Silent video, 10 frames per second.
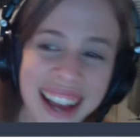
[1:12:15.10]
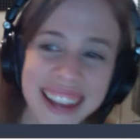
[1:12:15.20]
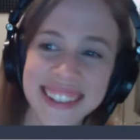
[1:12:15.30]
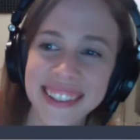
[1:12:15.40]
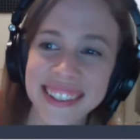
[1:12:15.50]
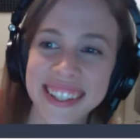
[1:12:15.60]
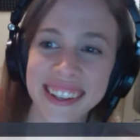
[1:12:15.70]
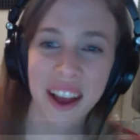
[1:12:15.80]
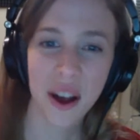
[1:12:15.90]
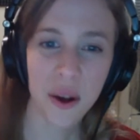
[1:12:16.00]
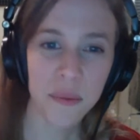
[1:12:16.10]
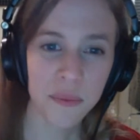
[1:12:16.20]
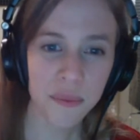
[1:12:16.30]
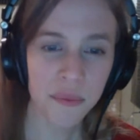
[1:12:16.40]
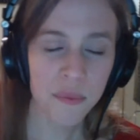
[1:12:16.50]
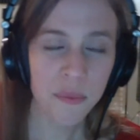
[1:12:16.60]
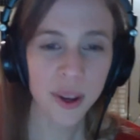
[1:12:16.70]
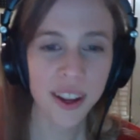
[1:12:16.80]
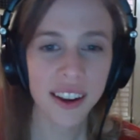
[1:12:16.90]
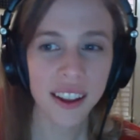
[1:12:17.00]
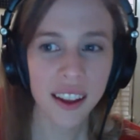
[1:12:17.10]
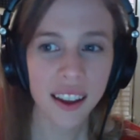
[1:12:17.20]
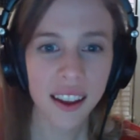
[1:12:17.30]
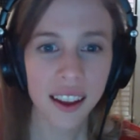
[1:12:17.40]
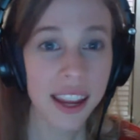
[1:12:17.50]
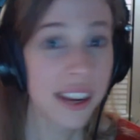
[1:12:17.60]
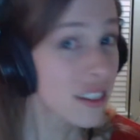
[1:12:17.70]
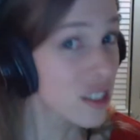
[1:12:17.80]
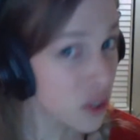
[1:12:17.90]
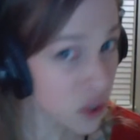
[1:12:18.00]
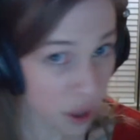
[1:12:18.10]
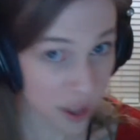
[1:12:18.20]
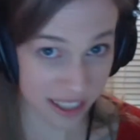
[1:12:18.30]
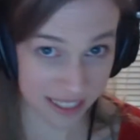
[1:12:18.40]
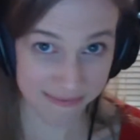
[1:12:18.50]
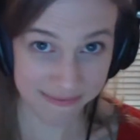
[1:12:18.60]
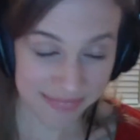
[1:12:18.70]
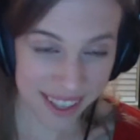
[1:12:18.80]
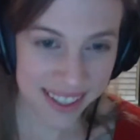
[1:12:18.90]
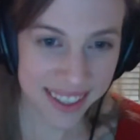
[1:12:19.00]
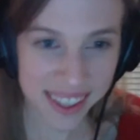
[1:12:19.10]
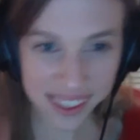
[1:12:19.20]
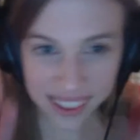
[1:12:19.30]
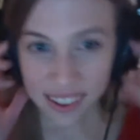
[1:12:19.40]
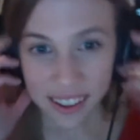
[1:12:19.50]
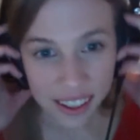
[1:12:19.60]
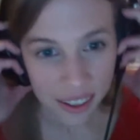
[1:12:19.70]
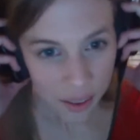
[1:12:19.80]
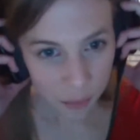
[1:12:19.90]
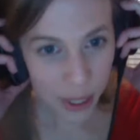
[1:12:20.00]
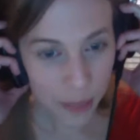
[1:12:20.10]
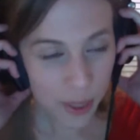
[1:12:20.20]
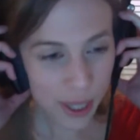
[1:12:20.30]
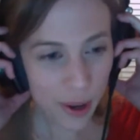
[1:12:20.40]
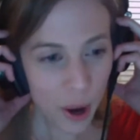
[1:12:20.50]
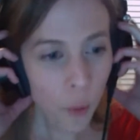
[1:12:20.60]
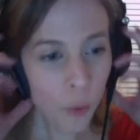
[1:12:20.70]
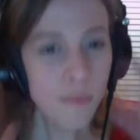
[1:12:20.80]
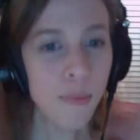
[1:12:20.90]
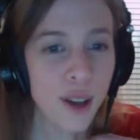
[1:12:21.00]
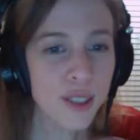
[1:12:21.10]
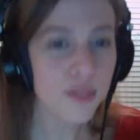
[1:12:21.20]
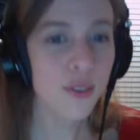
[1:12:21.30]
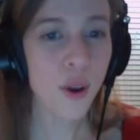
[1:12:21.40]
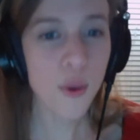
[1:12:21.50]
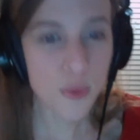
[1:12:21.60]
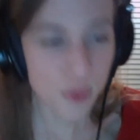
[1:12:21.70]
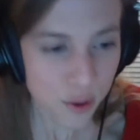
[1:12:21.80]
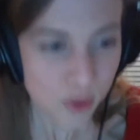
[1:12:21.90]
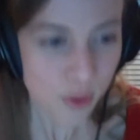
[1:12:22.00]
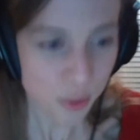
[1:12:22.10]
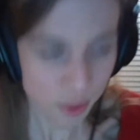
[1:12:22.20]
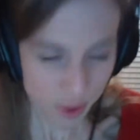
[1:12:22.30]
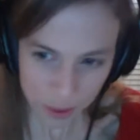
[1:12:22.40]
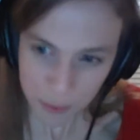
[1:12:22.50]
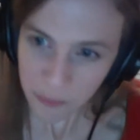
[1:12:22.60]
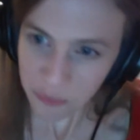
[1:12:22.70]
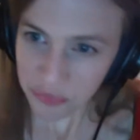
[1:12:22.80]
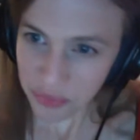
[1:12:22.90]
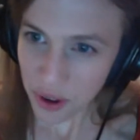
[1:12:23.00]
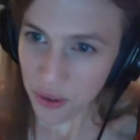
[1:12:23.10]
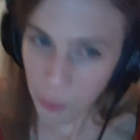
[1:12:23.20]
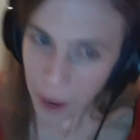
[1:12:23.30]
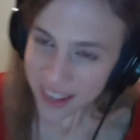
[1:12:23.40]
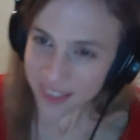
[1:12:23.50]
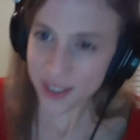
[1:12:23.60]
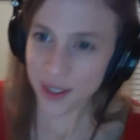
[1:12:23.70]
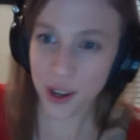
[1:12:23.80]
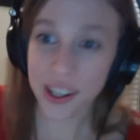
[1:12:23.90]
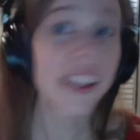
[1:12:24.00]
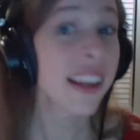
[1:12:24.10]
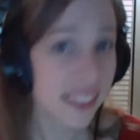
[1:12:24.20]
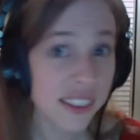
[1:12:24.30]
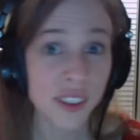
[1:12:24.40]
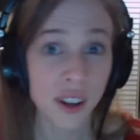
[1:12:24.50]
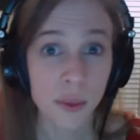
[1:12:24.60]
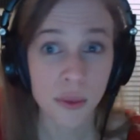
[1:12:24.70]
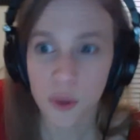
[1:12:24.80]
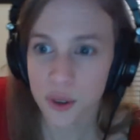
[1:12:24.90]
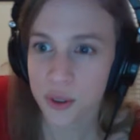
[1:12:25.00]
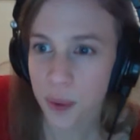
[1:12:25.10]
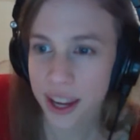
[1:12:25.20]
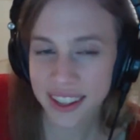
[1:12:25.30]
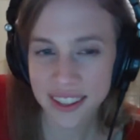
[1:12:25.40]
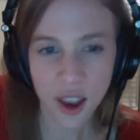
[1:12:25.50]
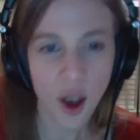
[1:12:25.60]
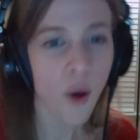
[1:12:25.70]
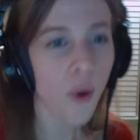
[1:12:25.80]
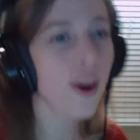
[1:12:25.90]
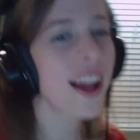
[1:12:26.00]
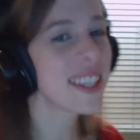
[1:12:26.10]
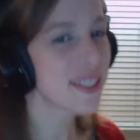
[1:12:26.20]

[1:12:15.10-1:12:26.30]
he certainly didn't help, but he didn't start it. That's the thing. We we we must know the truth of when it started, and it started with Force Awakens, or as